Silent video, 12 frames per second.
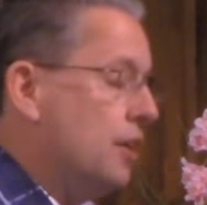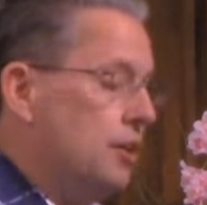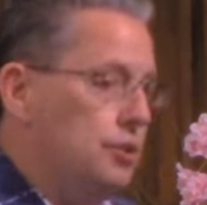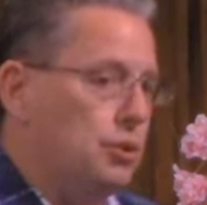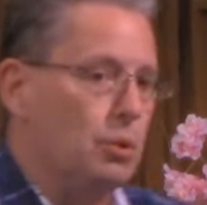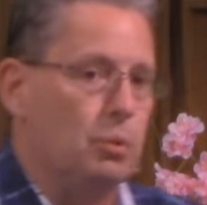
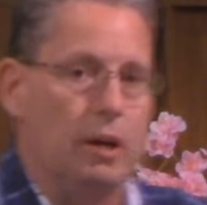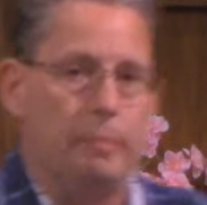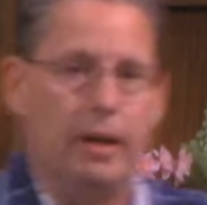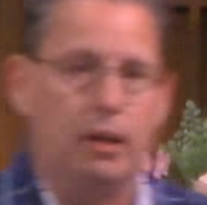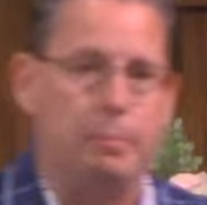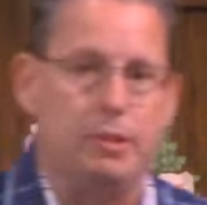You can write them
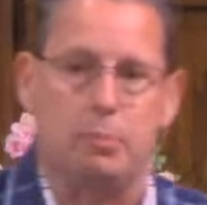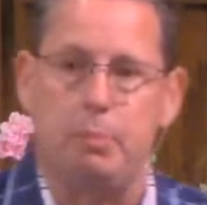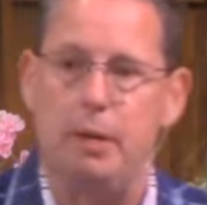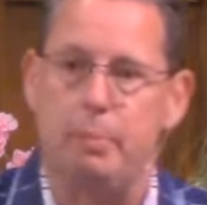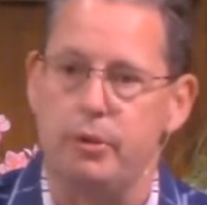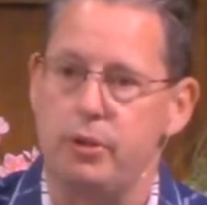down on a piece of
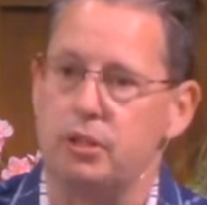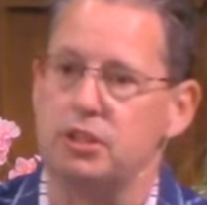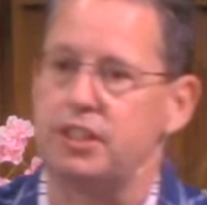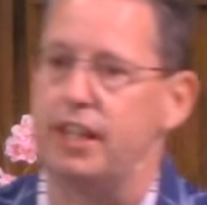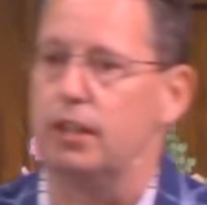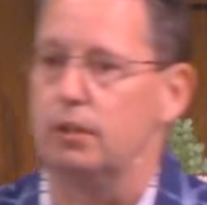paper. You can
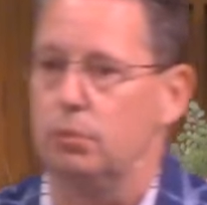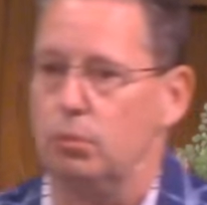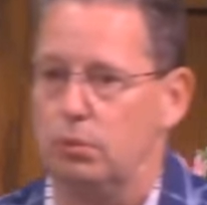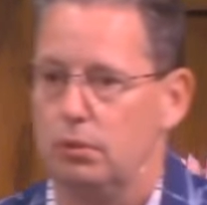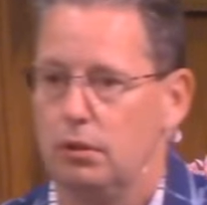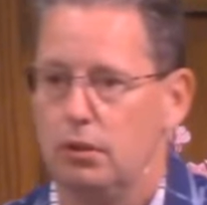scale.
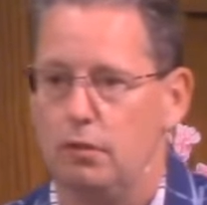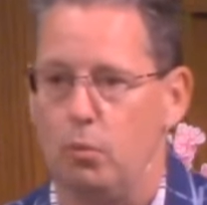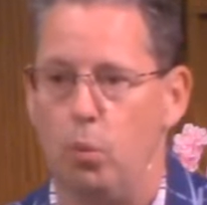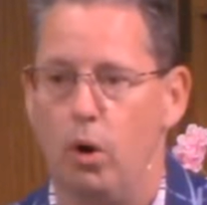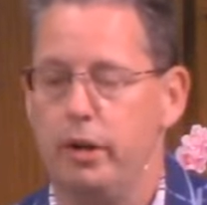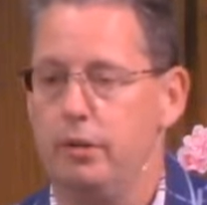
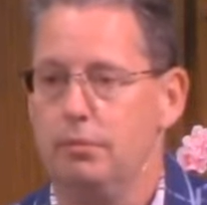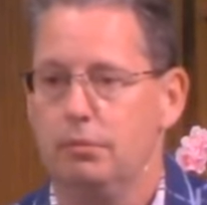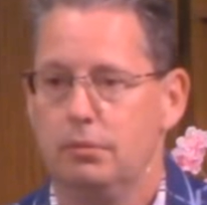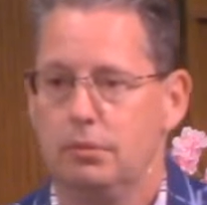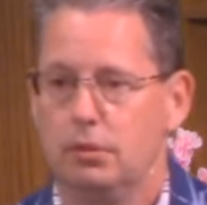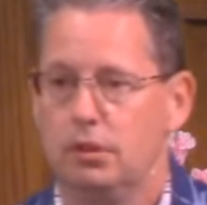One
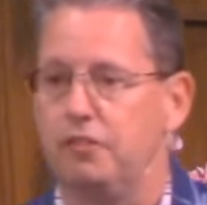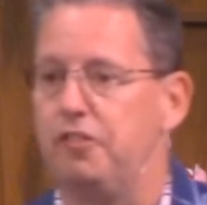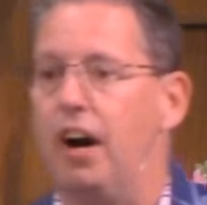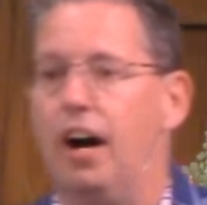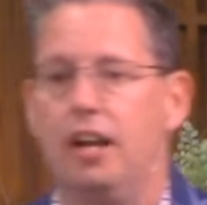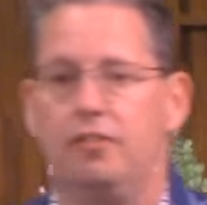to
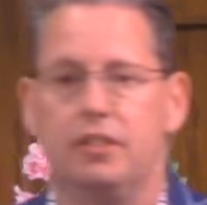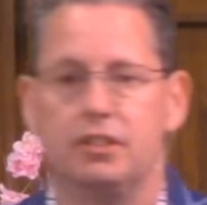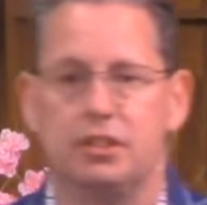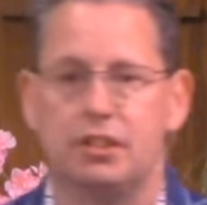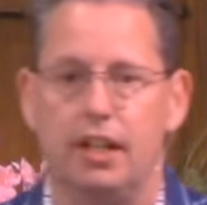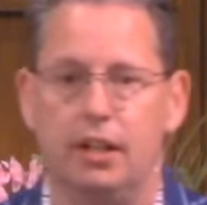five is
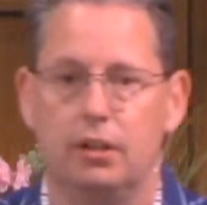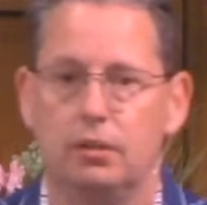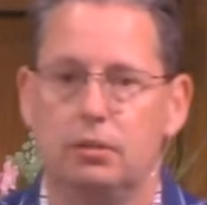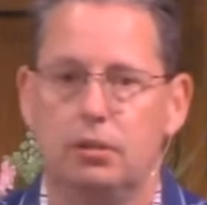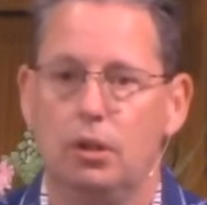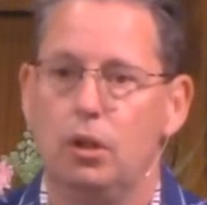a scale.
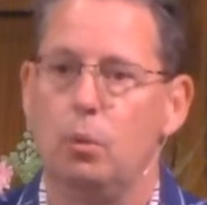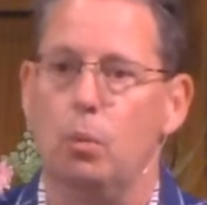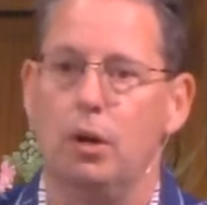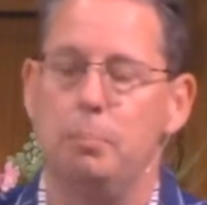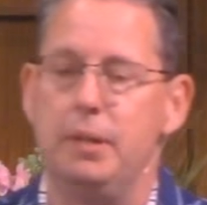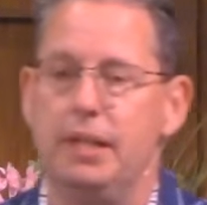
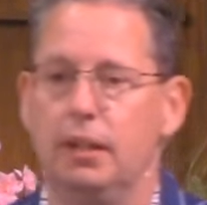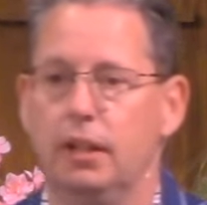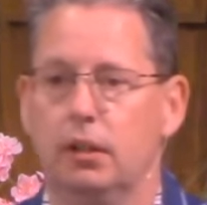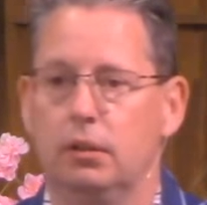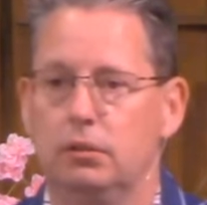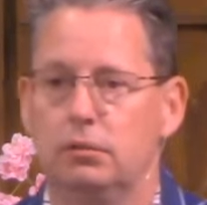One being
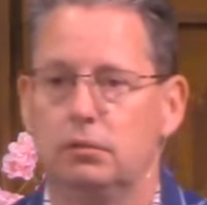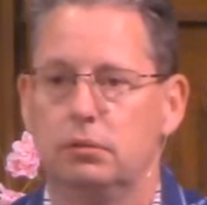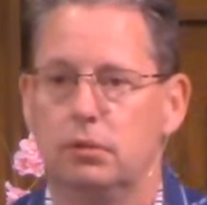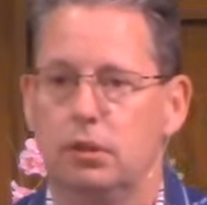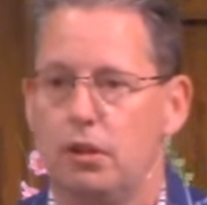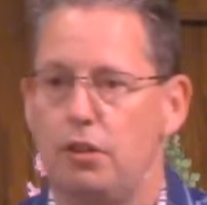little,
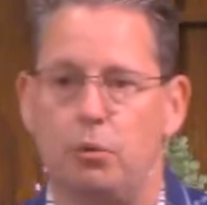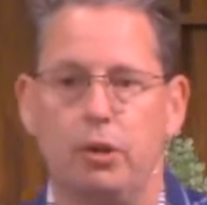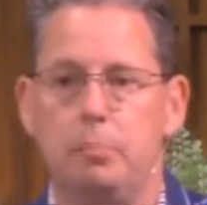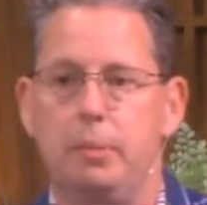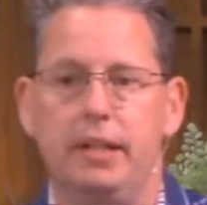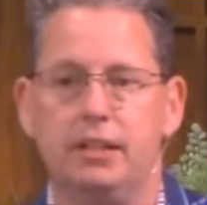three
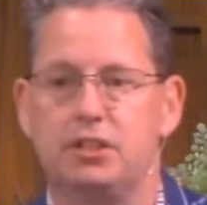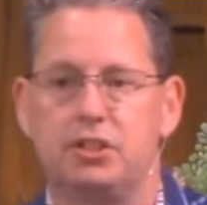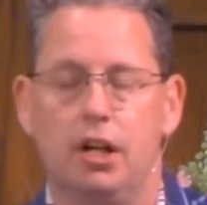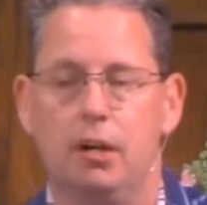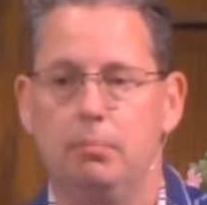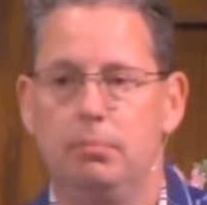being
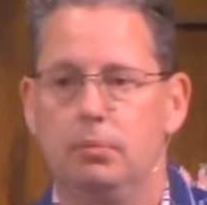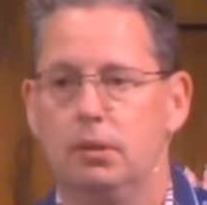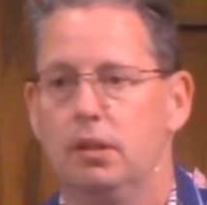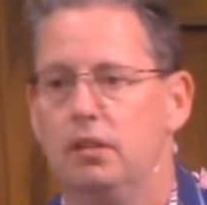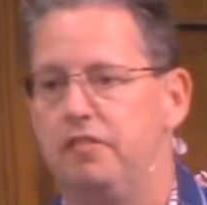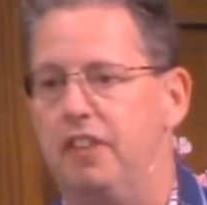some,
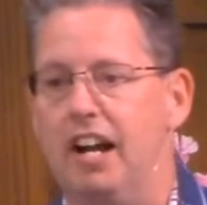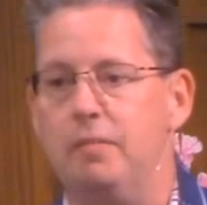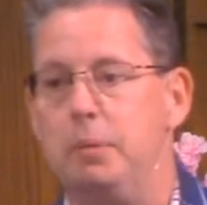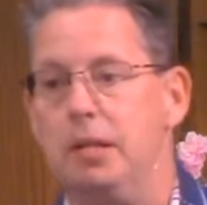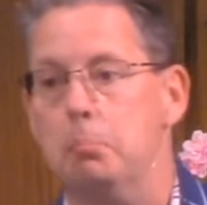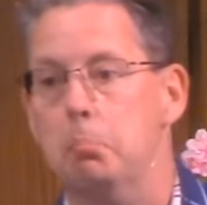five
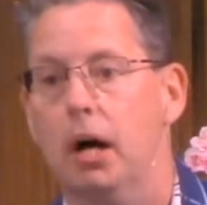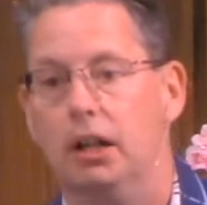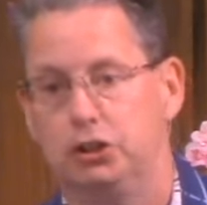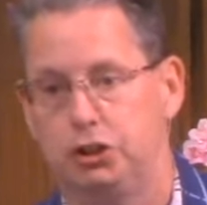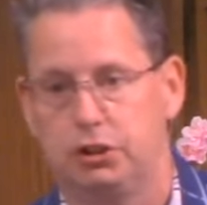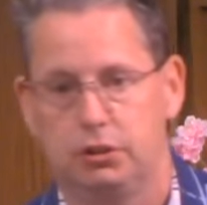being
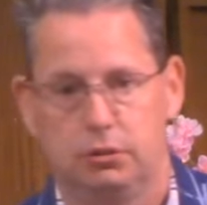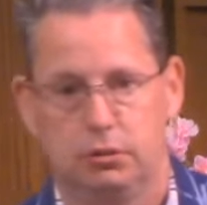much.